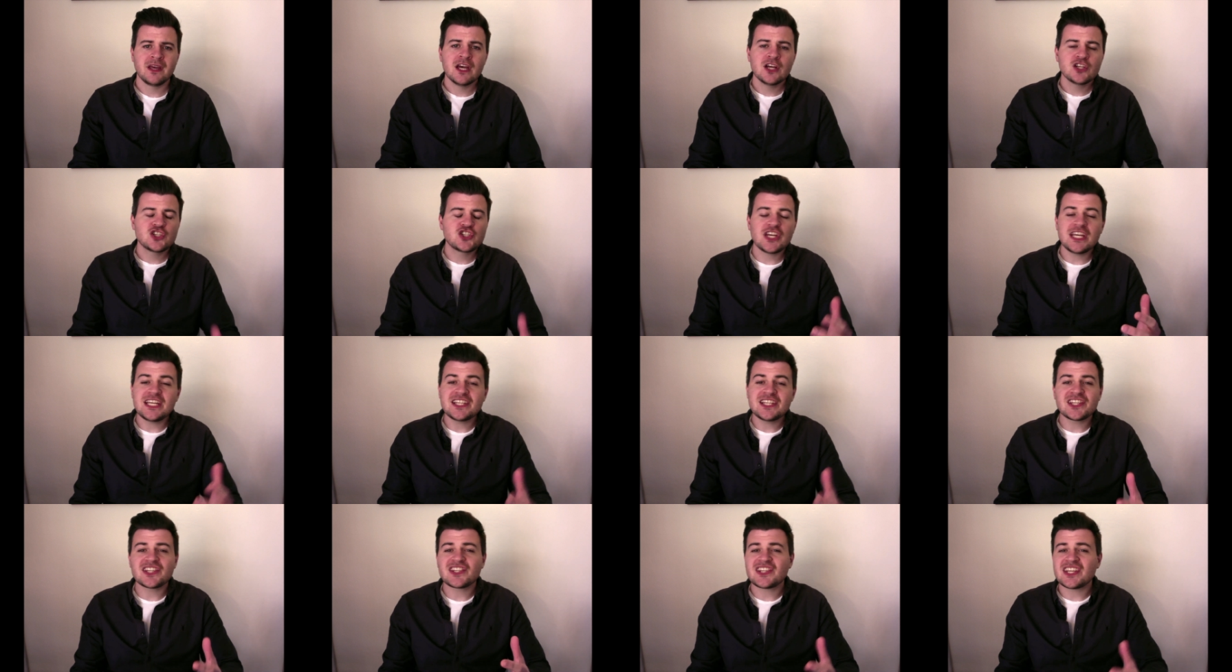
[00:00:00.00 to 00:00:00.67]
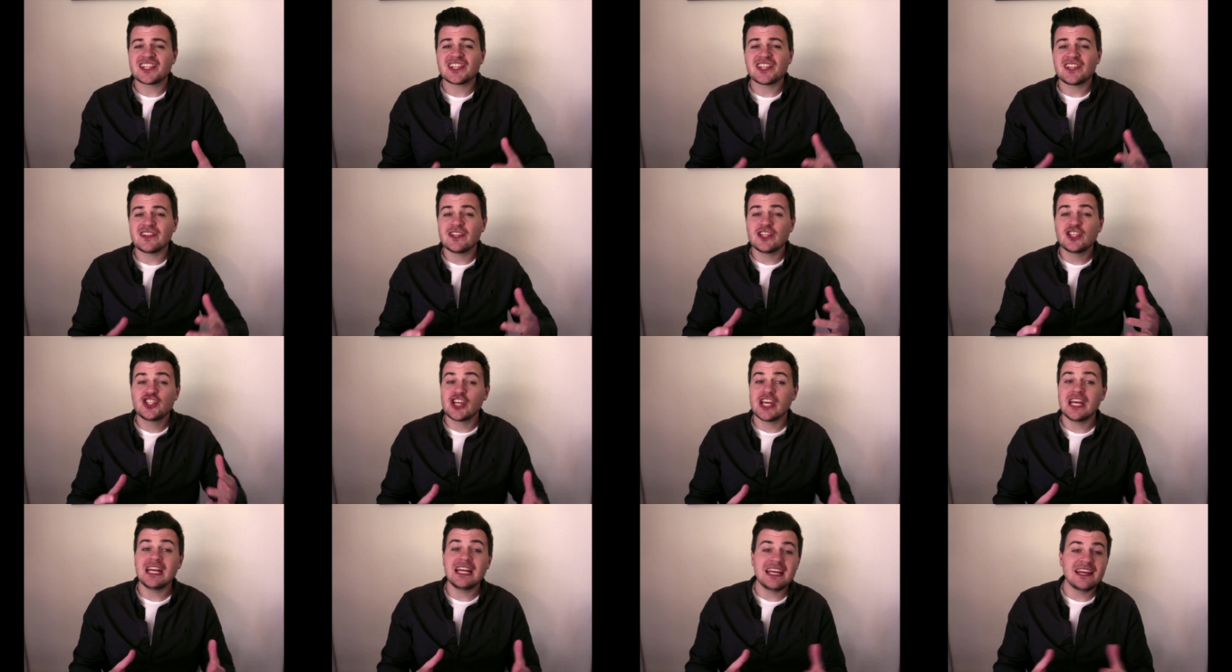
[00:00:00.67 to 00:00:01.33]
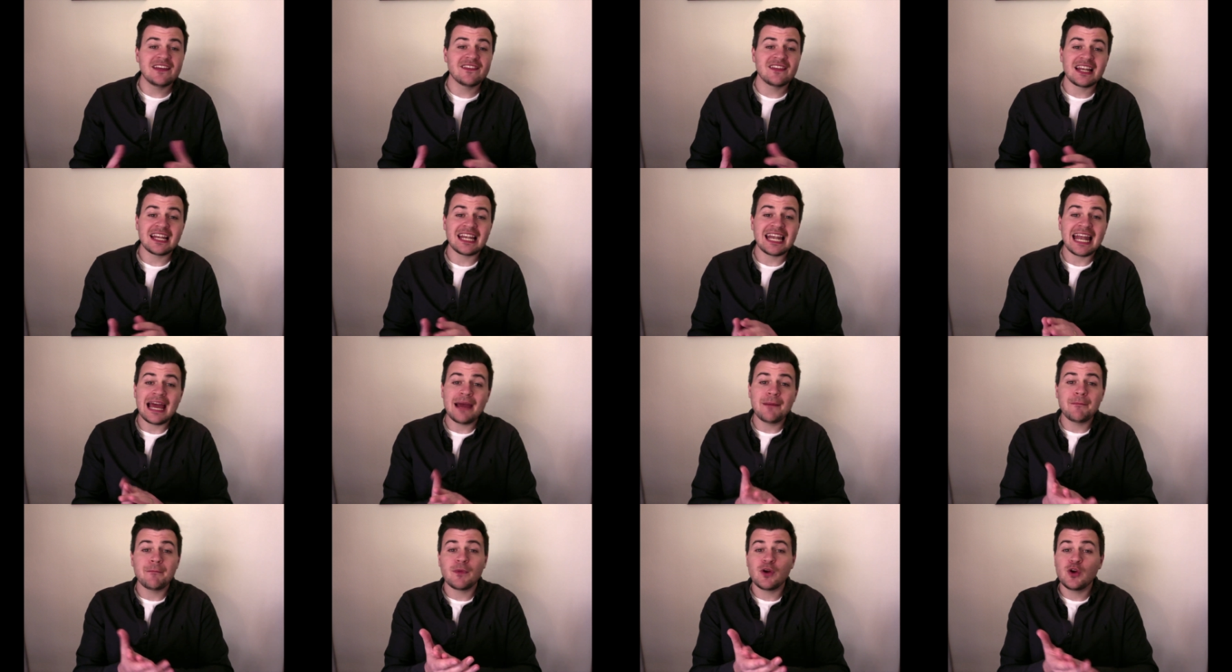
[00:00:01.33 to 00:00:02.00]
Jesus isn't the genie in the
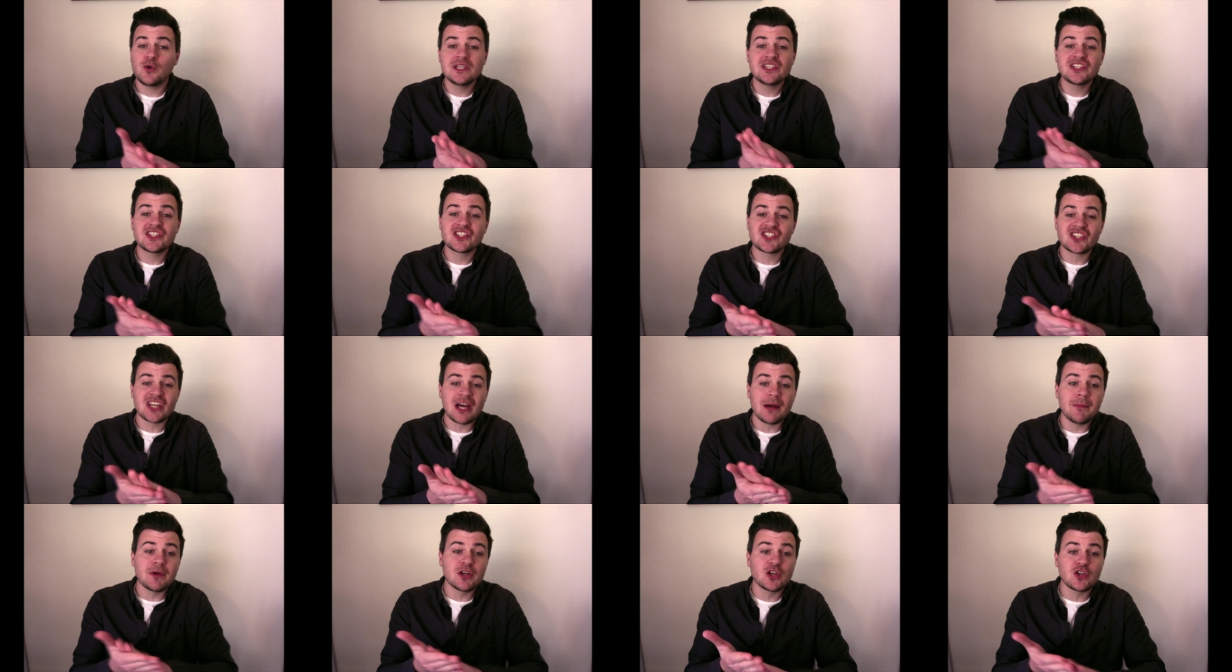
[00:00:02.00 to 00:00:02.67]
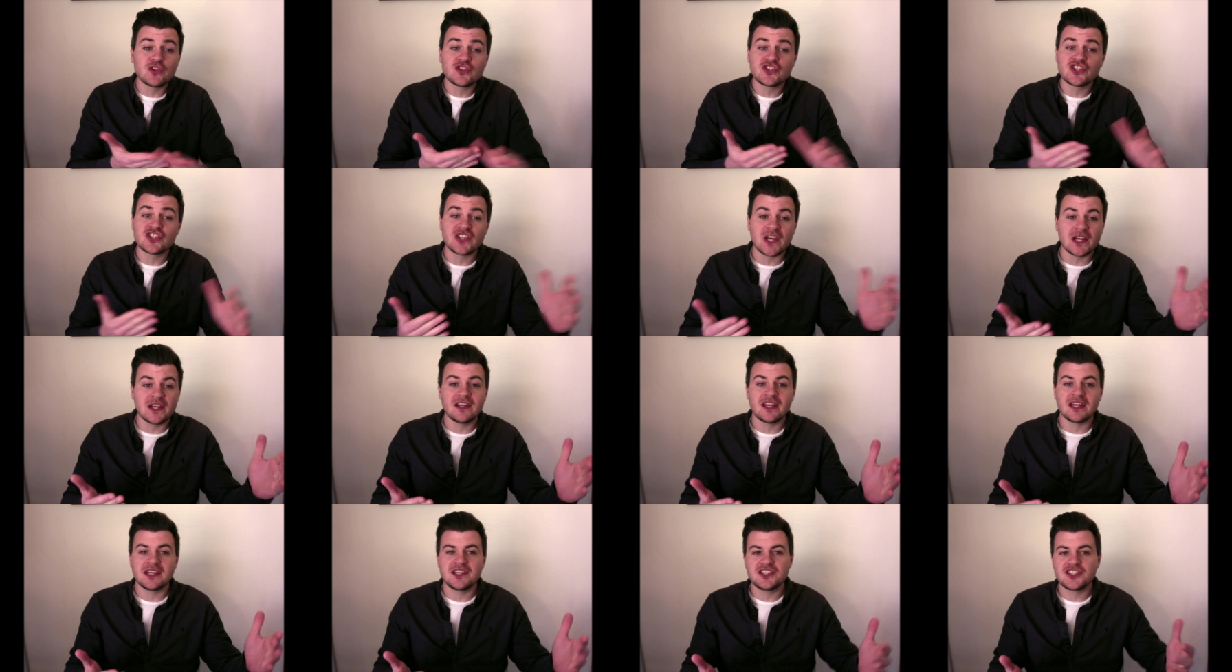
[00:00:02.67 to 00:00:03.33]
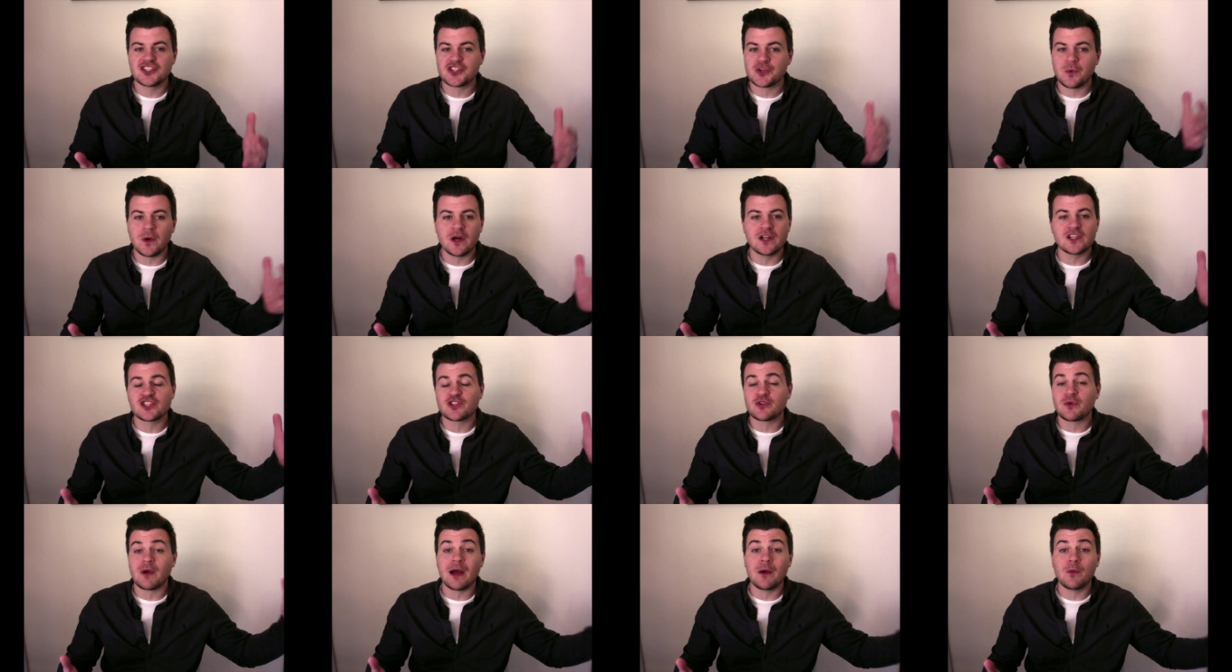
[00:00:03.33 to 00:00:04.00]
lamp who is summoned on Sundays to
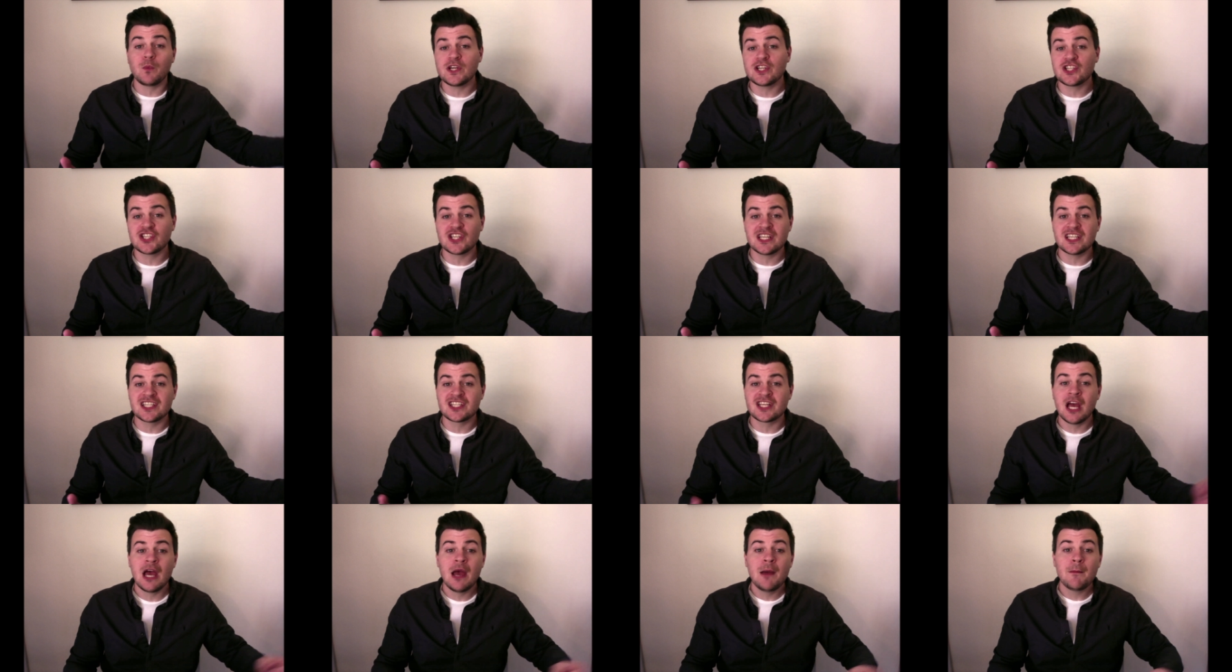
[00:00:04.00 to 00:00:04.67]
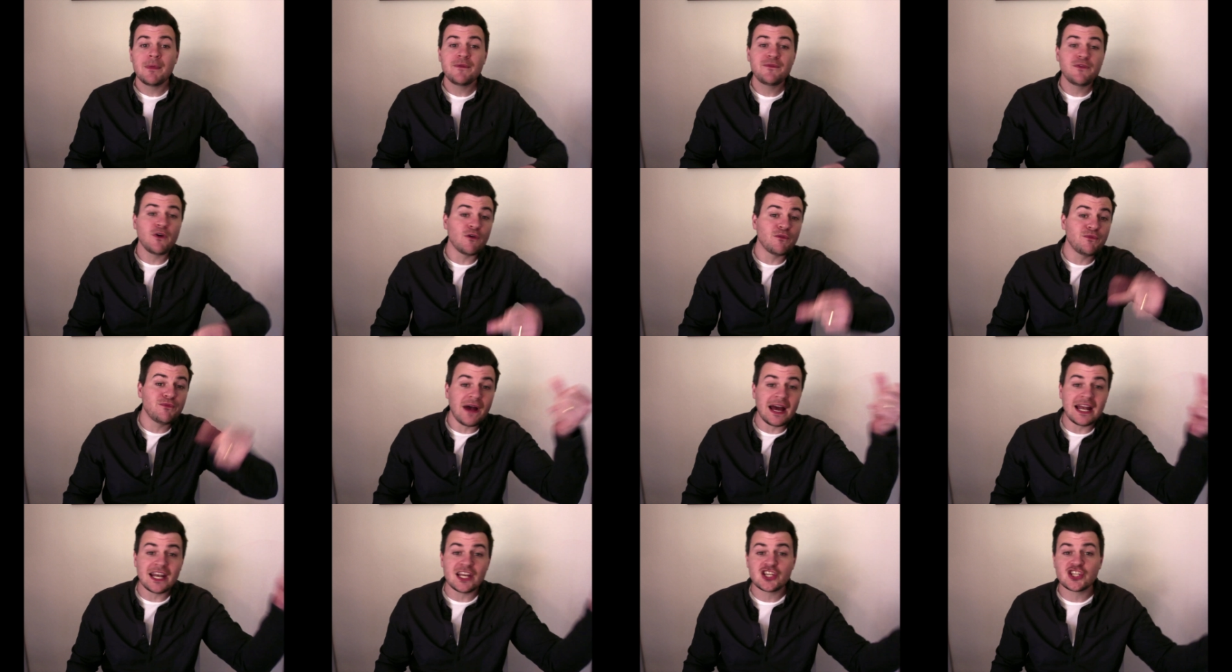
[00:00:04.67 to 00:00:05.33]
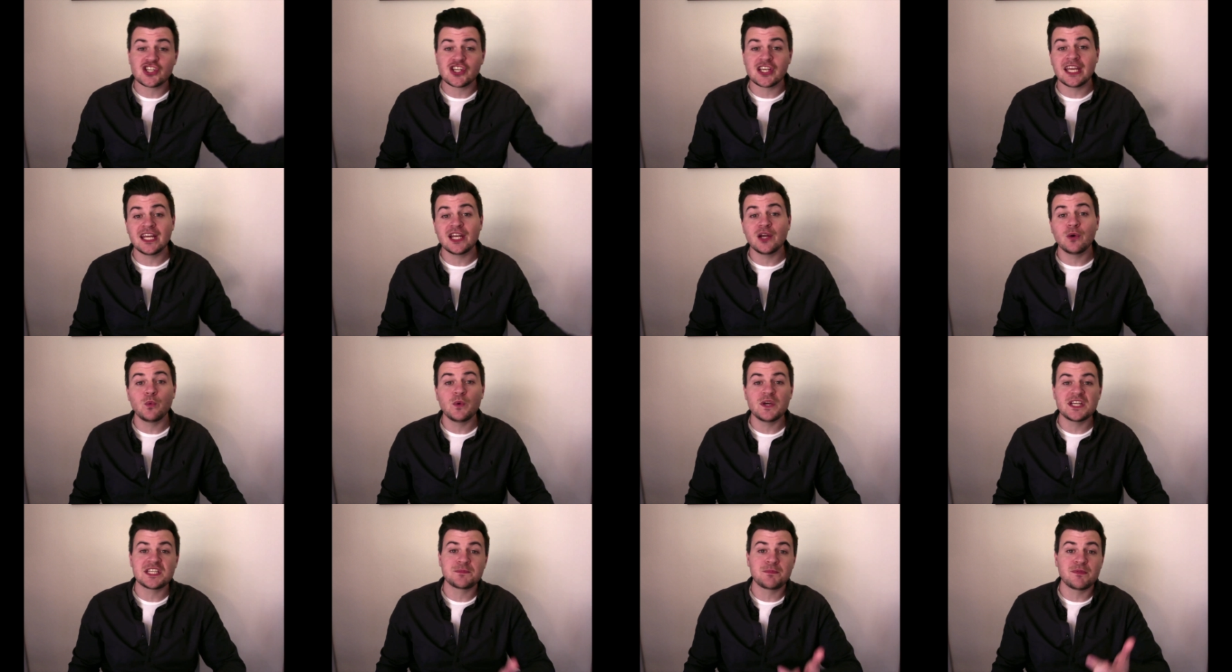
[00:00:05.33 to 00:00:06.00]
answer our wishes before vanishing in a
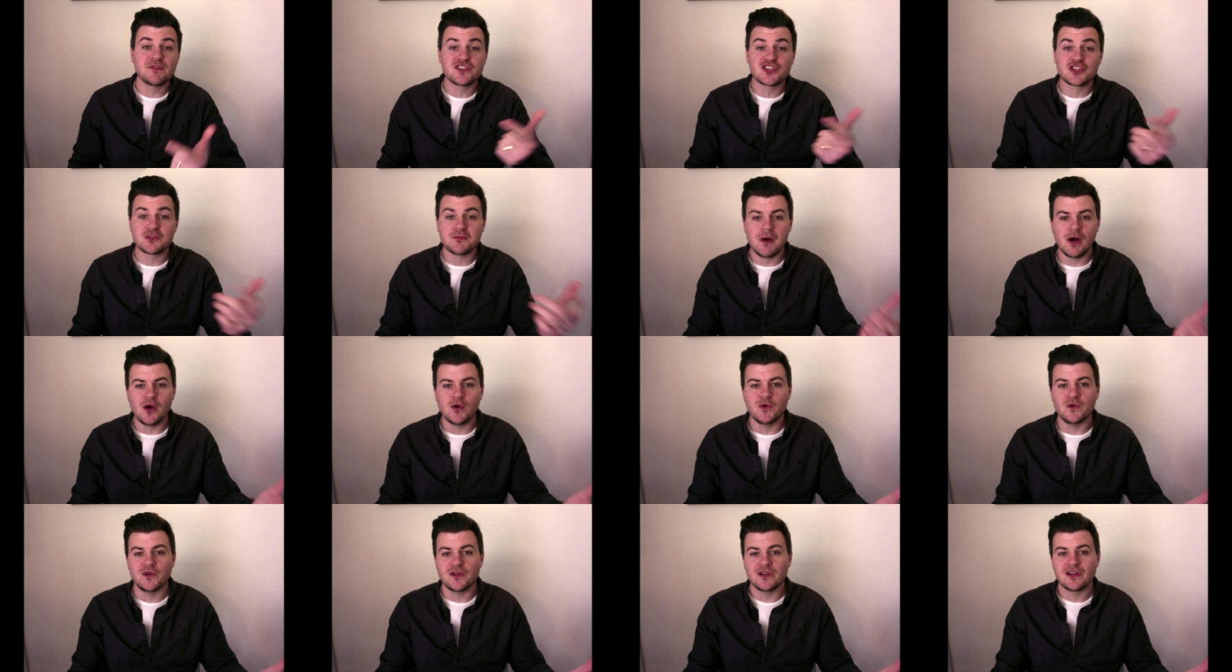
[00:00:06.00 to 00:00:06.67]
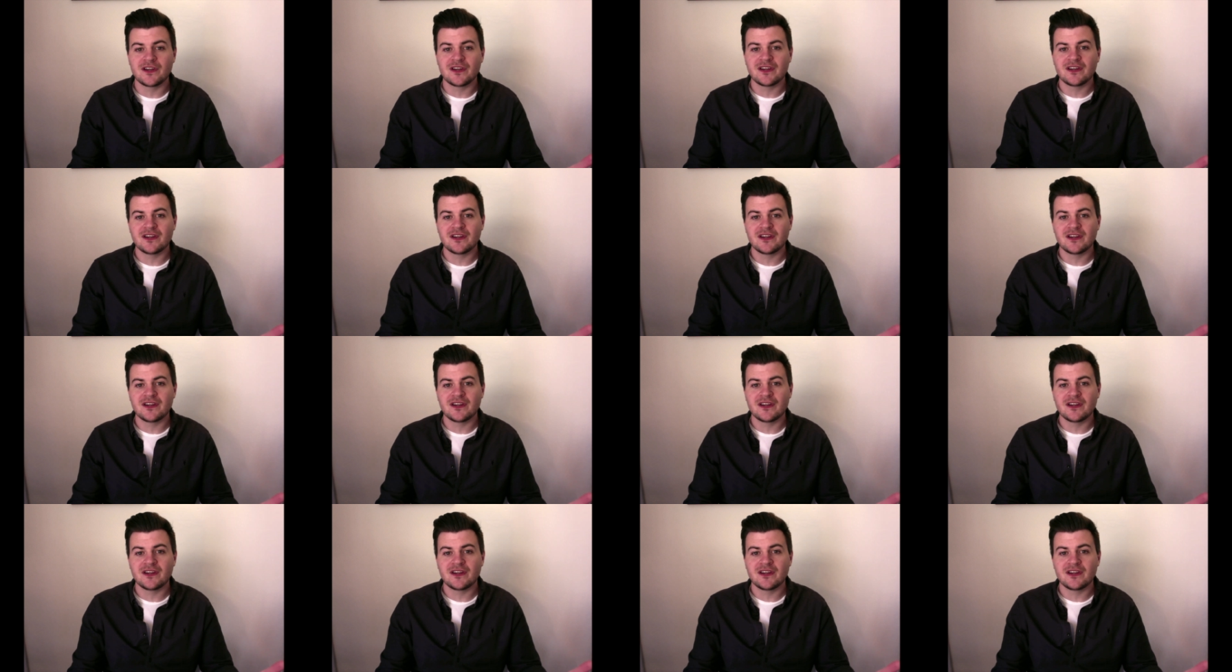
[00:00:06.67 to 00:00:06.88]
wisp of smoke.